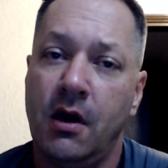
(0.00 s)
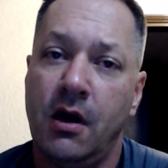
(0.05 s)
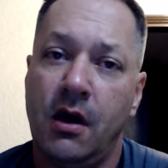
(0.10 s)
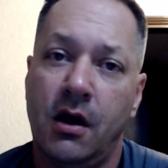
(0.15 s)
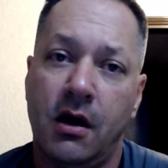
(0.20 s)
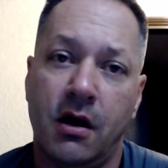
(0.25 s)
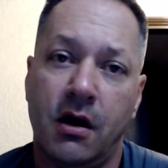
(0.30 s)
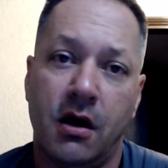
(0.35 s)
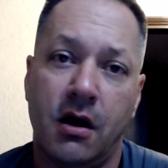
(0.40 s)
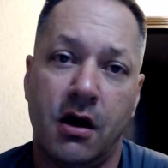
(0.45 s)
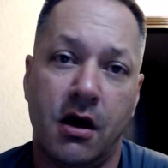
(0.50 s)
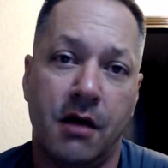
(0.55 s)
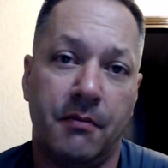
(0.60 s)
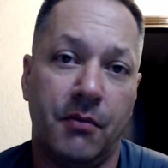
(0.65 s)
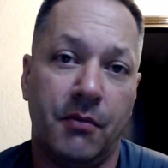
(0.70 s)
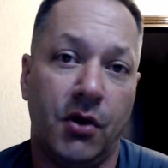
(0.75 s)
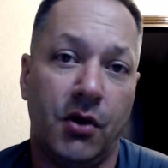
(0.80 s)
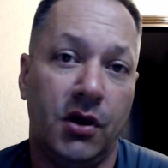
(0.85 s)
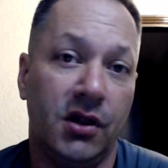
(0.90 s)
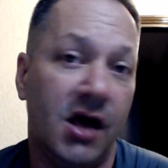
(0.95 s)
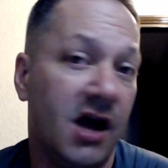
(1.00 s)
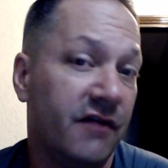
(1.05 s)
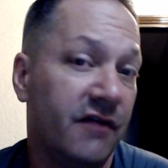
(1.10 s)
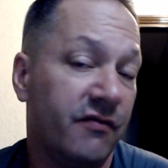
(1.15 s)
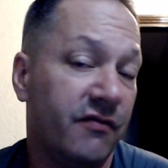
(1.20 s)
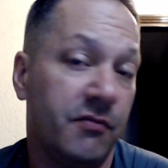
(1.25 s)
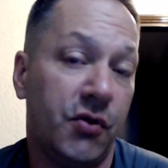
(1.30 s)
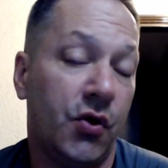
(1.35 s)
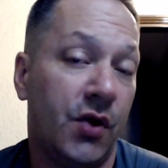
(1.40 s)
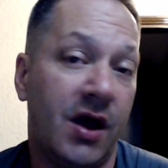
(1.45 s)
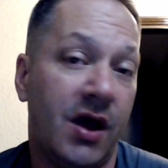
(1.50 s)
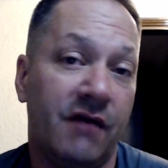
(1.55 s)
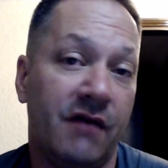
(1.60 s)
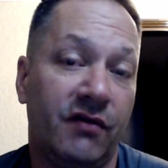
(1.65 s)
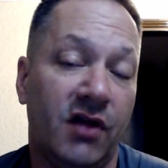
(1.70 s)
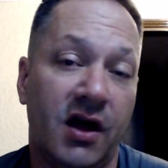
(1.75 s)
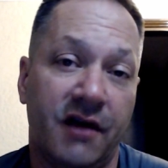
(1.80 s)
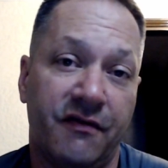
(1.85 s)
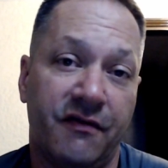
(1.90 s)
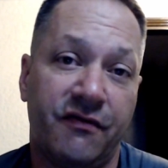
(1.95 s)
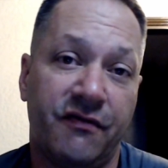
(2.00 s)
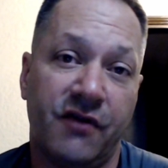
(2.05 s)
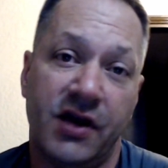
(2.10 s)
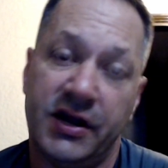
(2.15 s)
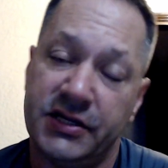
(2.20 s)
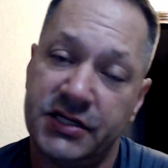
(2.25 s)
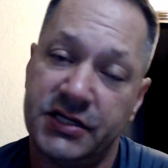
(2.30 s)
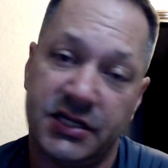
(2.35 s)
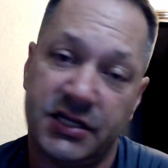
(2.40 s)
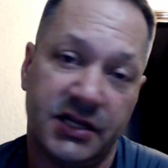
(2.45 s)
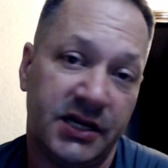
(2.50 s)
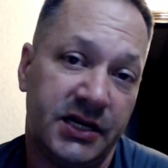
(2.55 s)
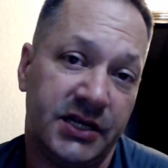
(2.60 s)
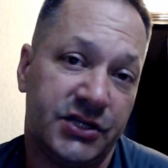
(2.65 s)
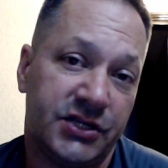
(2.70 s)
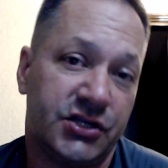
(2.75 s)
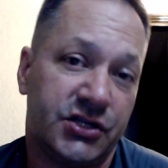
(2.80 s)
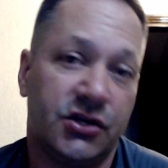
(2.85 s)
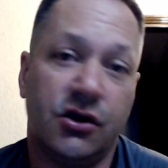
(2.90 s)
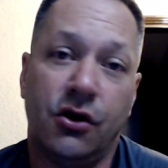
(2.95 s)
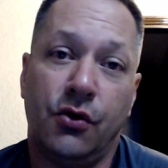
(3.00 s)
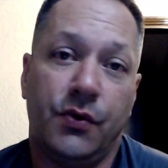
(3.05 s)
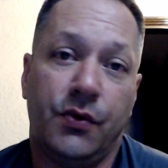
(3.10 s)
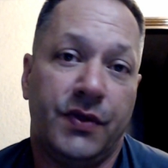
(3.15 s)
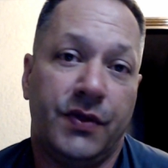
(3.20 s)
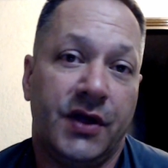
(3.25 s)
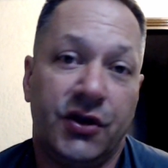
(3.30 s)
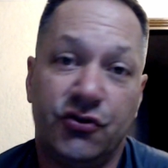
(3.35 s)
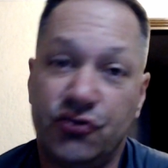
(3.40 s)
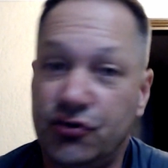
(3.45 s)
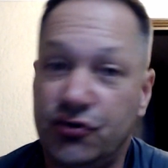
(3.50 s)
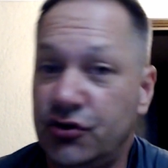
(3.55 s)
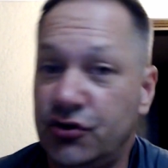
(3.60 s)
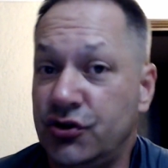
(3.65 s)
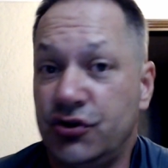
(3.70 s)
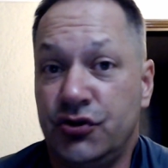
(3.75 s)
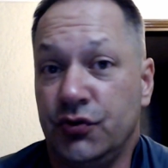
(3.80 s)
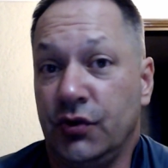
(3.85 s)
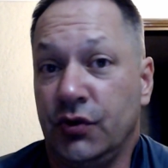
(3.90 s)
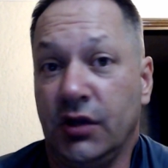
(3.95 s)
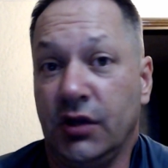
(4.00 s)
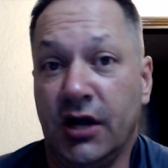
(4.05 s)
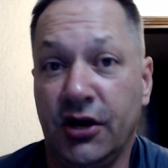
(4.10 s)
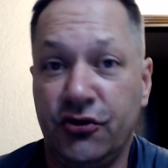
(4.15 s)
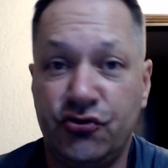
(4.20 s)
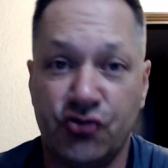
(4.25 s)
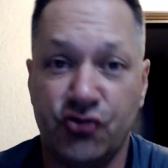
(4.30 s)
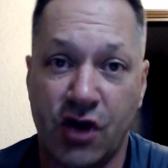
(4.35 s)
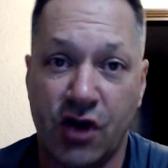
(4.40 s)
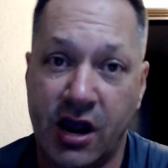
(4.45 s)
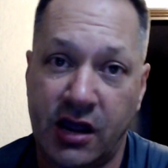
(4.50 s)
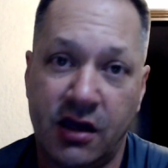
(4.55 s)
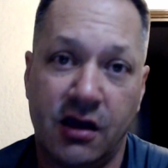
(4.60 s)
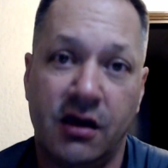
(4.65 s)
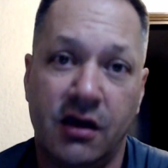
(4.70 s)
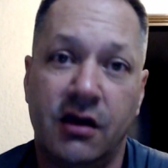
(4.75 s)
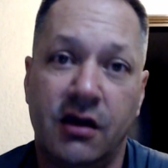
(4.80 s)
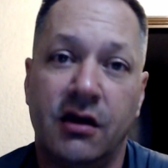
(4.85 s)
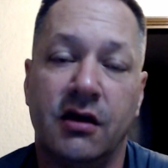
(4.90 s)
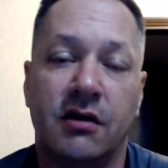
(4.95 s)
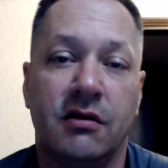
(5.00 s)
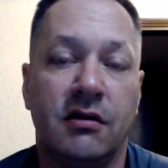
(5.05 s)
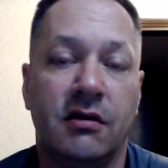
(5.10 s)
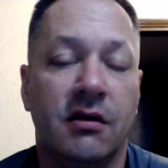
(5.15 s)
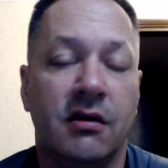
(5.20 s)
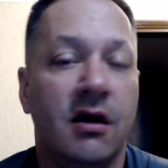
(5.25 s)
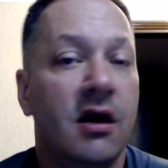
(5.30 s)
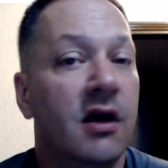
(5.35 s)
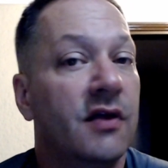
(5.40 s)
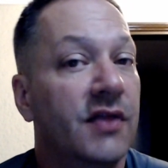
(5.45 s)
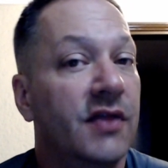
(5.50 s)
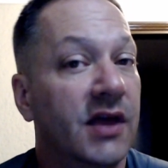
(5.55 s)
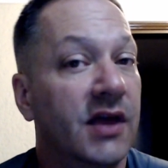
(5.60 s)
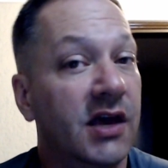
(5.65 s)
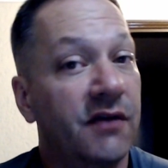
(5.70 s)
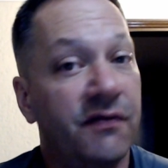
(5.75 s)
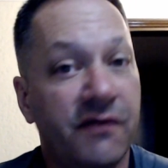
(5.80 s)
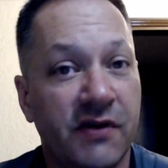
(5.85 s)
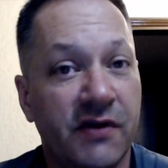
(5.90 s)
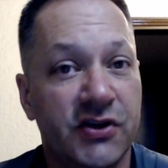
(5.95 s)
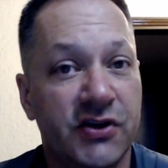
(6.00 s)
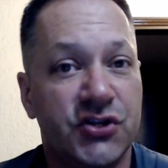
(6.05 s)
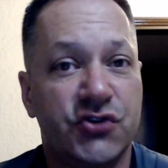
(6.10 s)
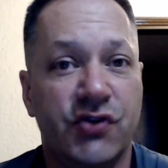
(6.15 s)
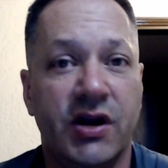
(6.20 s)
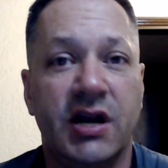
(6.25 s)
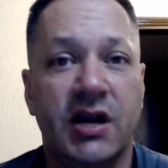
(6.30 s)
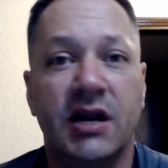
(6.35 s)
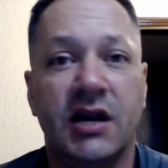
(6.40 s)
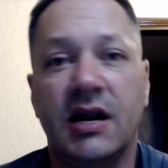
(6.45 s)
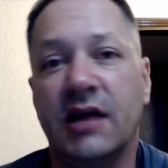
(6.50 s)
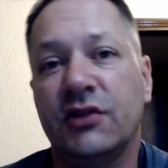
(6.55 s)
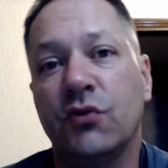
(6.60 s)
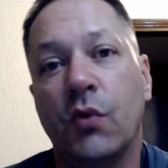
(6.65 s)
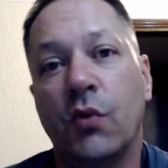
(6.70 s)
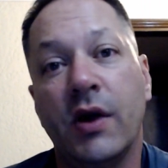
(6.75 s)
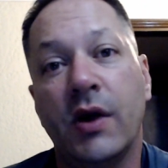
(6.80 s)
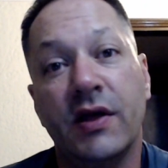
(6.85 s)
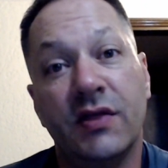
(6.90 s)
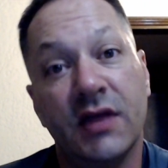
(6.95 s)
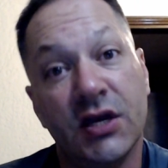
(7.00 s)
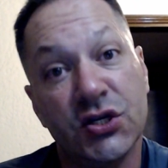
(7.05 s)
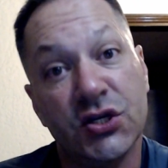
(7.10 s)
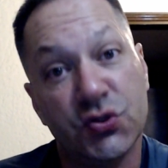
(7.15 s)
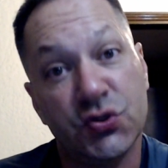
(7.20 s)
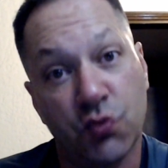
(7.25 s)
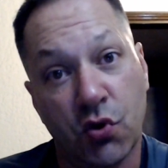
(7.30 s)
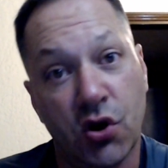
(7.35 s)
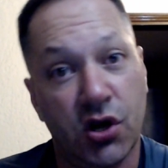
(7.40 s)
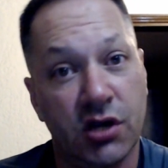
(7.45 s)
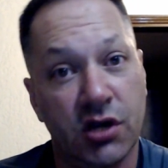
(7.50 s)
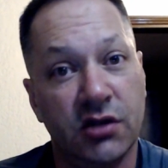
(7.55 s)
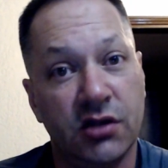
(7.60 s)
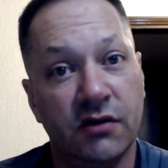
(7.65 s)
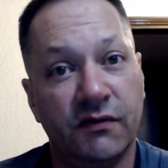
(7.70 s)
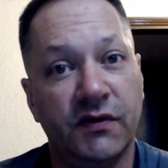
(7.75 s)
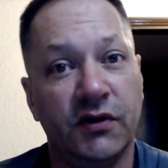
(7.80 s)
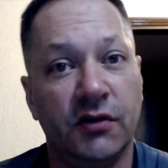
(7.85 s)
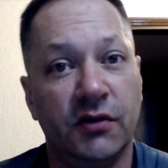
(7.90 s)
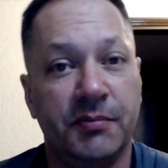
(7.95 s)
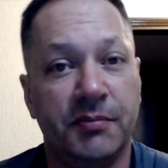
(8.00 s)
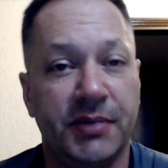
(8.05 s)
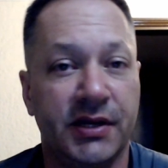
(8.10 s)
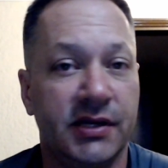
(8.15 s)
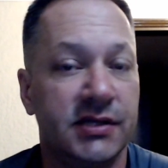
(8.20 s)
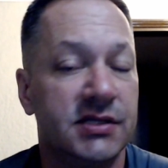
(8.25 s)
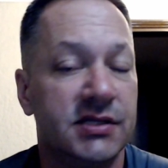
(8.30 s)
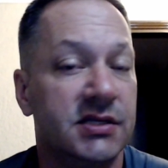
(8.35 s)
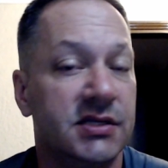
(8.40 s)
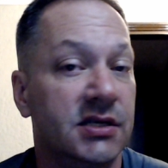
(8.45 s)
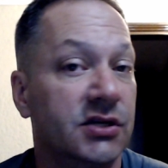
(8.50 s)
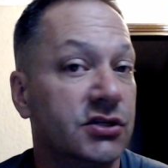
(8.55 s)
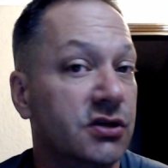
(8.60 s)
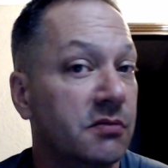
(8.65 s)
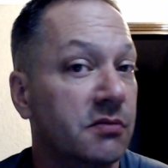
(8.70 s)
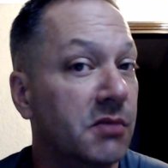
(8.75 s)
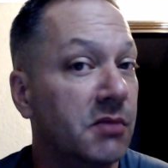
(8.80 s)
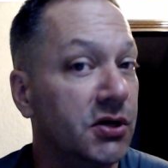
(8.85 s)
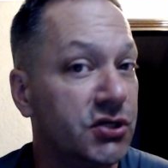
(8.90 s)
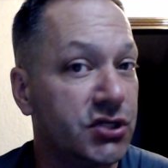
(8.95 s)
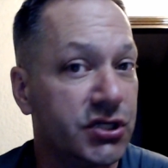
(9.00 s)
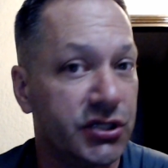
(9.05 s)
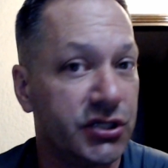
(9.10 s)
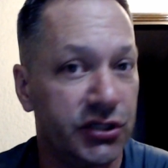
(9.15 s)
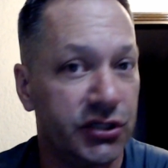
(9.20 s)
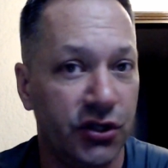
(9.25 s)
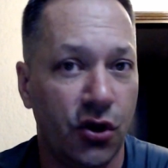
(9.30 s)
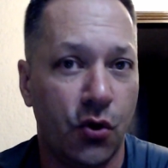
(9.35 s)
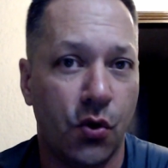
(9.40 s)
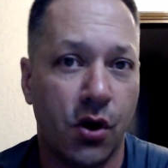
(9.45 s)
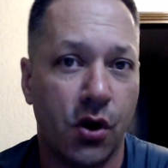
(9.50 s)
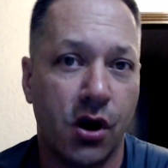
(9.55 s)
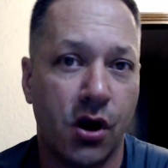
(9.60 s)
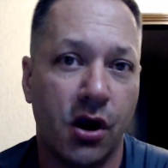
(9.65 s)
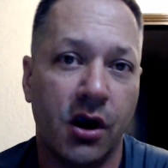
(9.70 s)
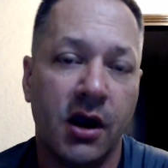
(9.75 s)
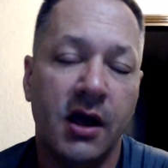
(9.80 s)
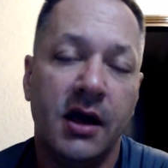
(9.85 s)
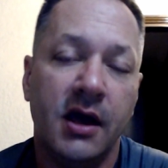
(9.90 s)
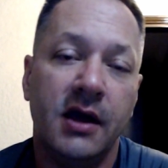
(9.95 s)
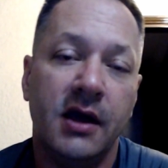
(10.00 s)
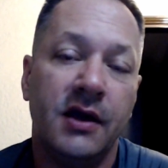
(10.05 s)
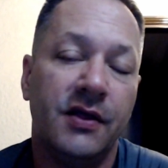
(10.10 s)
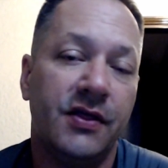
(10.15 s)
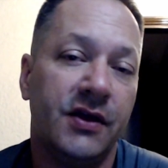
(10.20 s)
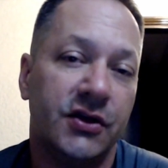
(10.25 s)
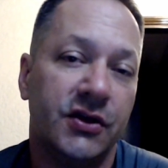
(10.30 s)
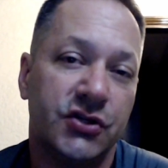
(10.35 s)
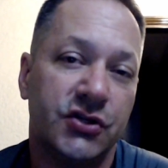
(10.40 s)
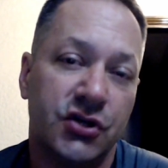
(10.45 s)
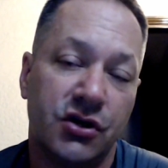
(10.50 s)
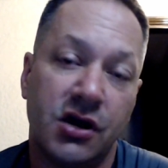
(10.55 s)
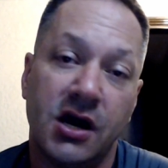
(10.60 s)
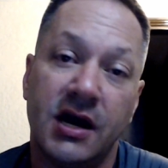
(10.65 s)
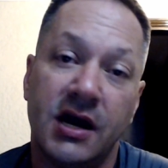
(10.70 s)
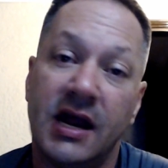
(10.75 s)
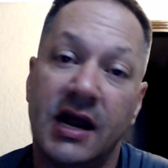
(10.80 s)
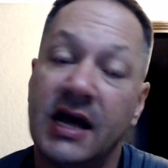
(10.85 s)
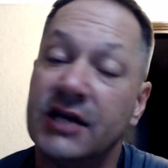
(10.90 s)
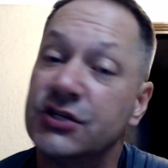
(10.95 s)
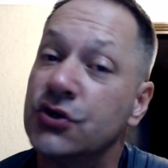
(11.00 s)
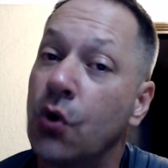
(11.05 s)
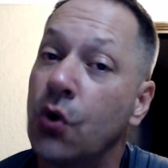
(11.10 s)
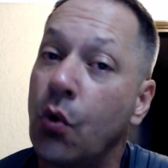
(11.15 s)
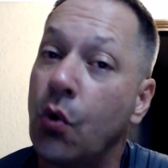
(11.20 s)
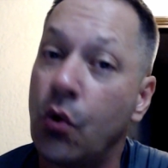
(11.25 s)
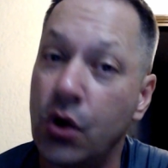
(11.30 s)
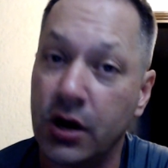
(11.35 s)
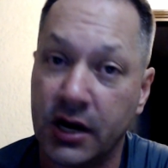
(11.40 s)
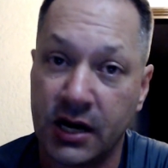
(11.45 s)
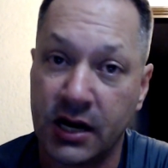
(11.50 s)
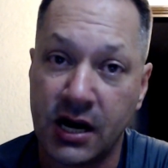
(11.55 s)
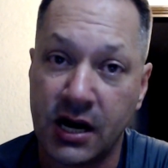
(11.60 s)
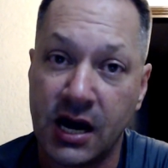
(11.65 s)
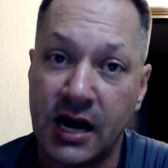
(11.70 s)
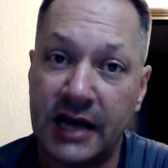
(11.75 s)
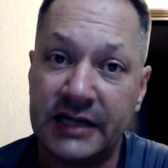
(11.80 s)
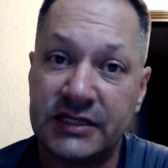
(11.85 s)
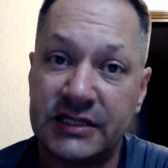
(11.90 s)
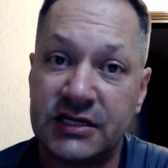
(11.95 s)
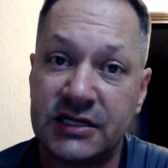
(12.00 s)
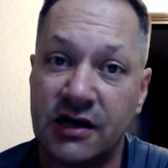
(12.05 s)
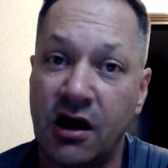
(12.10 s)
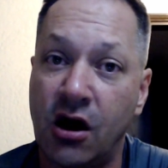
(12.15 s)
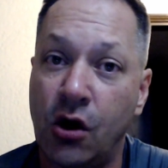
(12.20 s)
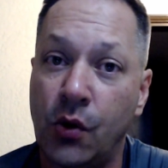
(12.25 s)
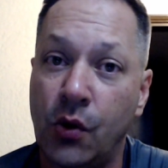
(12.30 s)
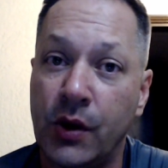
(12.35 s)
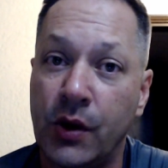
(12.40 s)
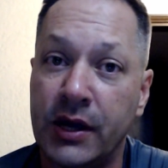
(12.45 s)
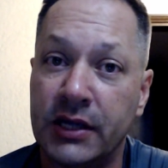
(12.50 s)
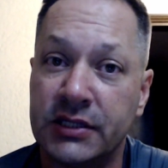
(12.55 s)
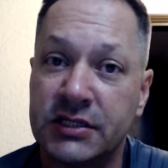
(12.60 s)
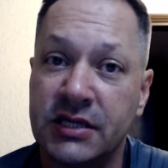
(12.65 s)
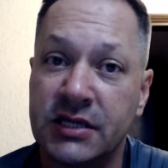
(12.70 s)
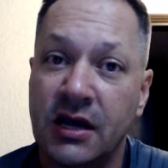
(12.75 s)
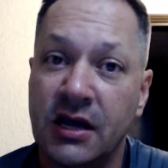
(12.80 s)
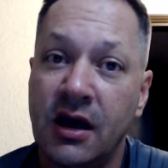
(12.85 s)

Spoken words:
A lot of them don't have a lot of friends, and they just go and they do a lot of drinking, and they get frustrated at the way things work in the Philippines. Things are much slower. Things are not as organized always.